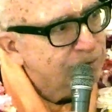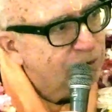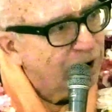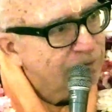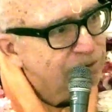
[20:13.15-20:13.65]

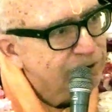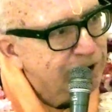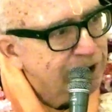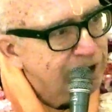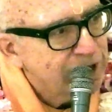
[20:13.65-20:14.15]

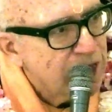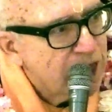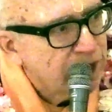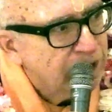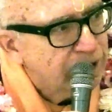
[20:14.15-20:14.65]
properly
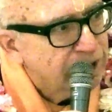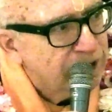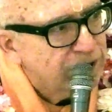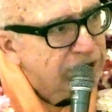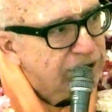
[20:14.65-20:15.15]

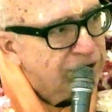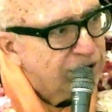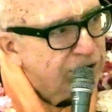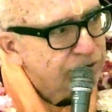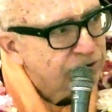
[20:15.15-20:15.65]

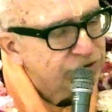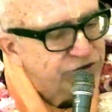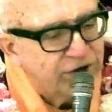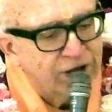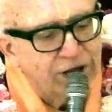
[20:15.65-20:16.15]

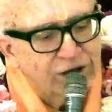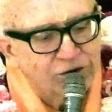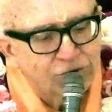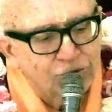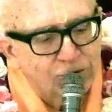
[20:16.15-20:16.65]

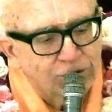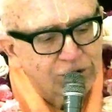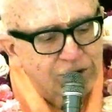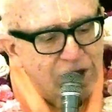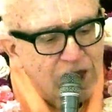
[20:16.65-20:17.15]
understand
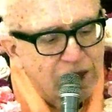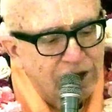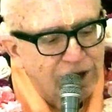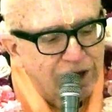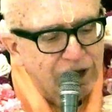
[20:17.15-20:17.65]
or
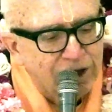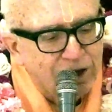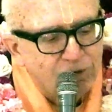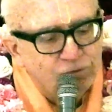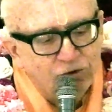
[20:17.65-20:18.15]

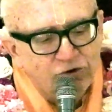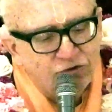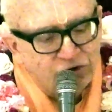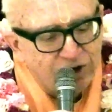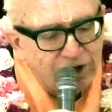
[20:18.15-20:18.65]

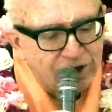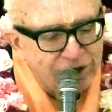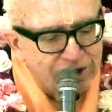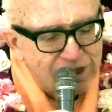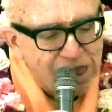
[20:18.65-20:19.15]

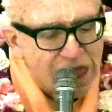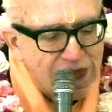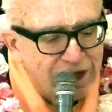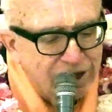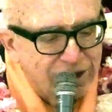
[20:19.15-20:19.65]
appreciate
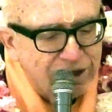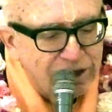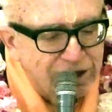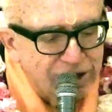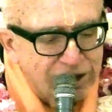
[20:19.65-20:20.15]

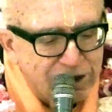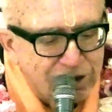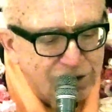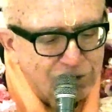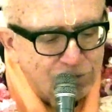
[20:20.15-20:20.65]

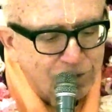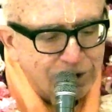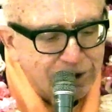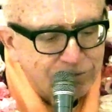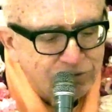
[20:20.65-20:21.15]
uh,
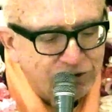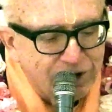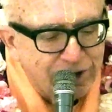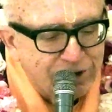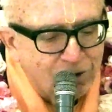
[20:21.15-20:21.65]
what I'm
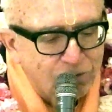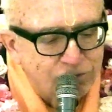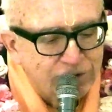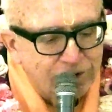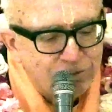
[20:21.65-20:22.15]
saying.
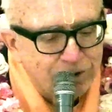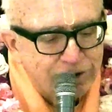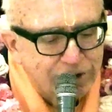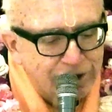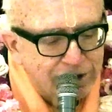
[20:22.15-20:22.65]
Hopefully
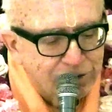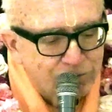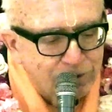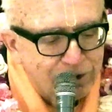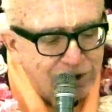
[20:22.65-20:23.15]
one day I
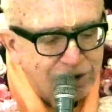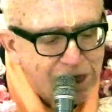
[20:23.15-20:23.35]
will.